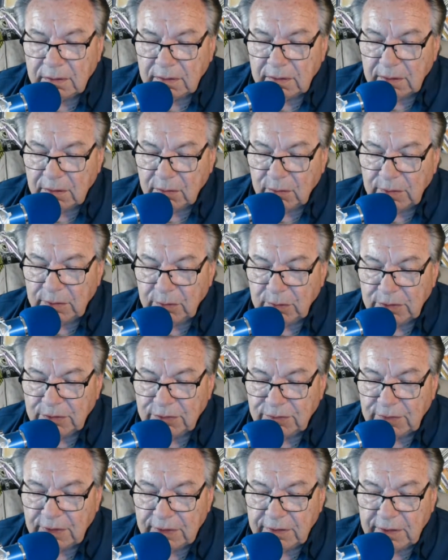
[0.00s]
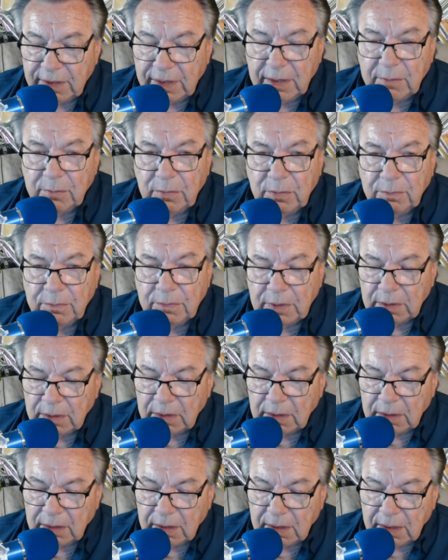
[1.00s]
that we would send them,
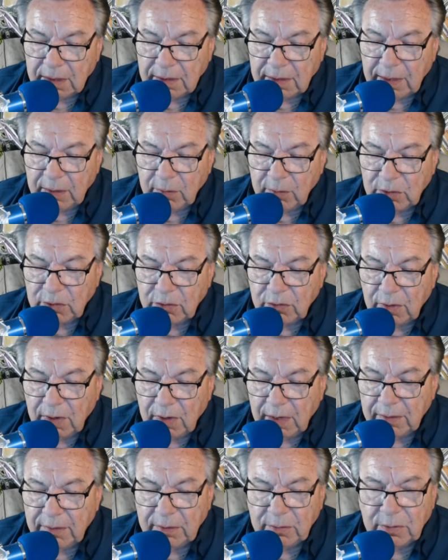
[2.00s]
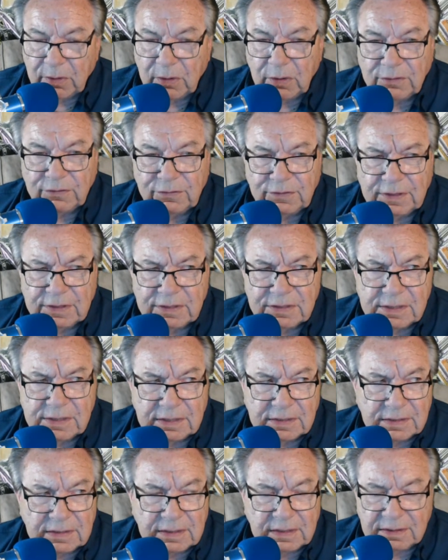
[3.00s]
and they would grind. They were called
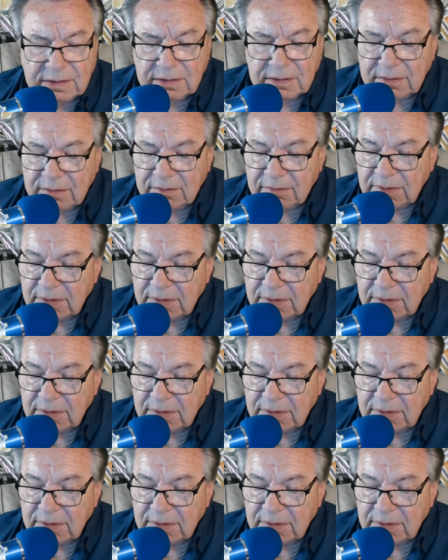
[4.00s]
660s,